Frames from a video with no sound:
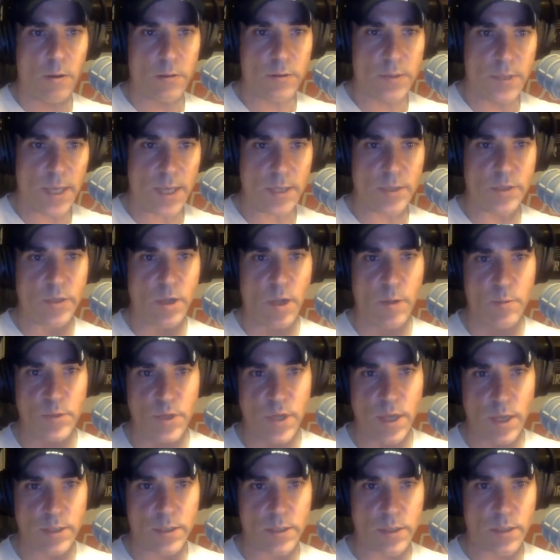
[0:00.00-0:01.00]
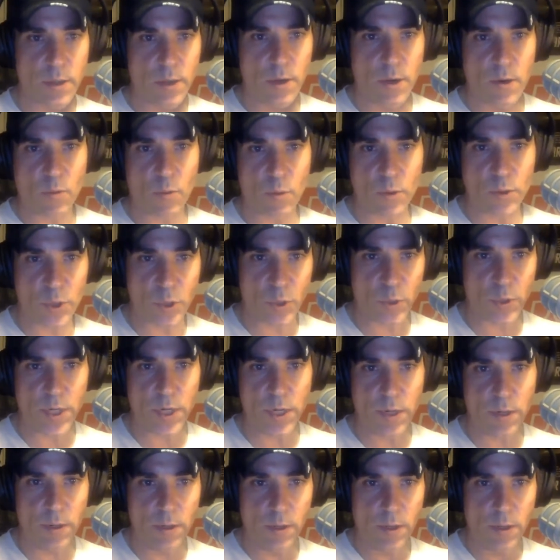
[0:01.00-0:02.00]
test subjects were
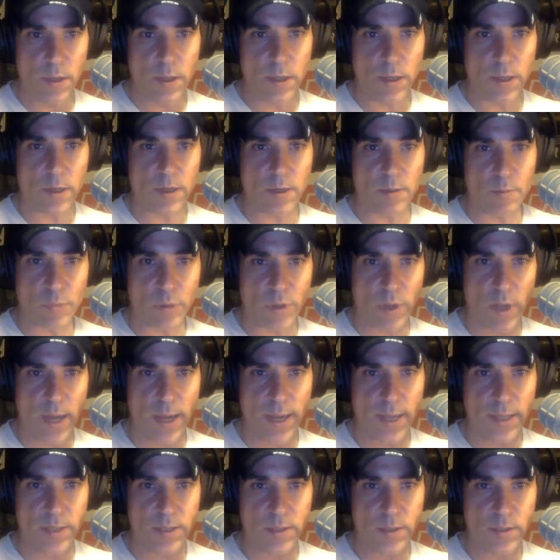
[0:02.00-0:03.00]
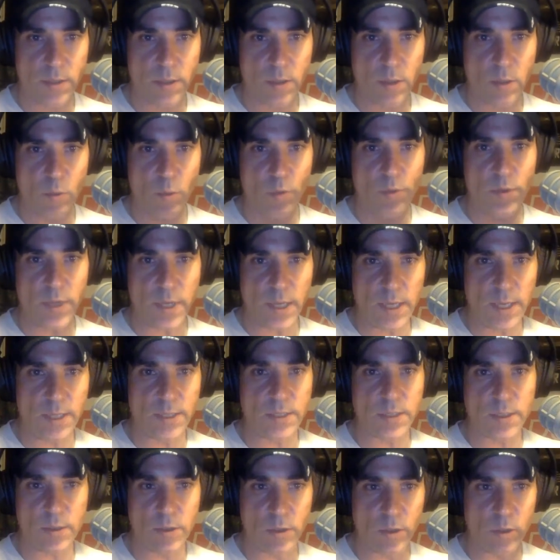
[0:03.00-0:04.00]
treated in compliance with
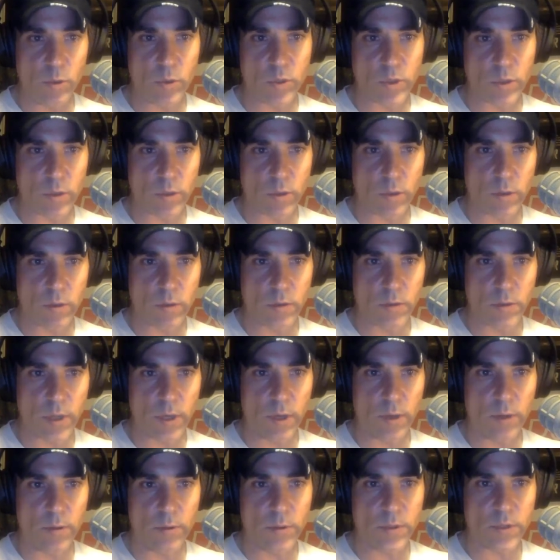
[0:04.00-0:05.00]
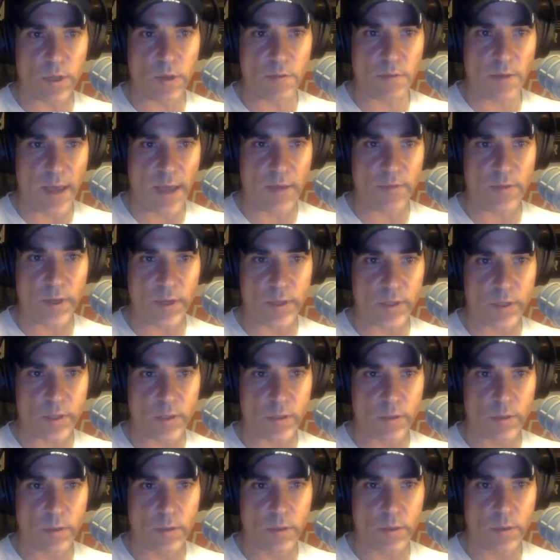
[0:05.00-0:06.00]
institutional codes of
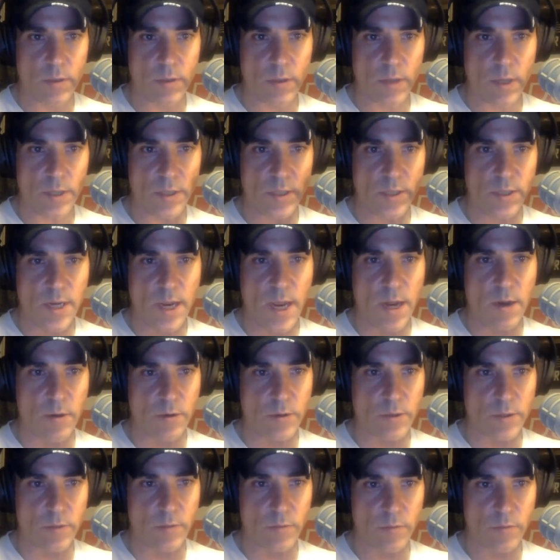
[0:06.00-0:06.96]
ethics and standards.